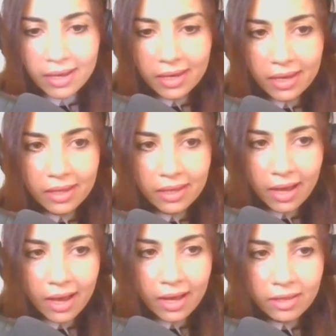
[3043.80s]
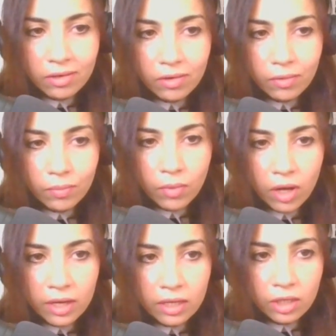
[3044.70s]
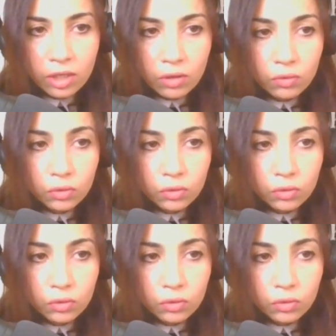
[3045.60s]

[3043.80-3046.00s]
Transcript: can add my new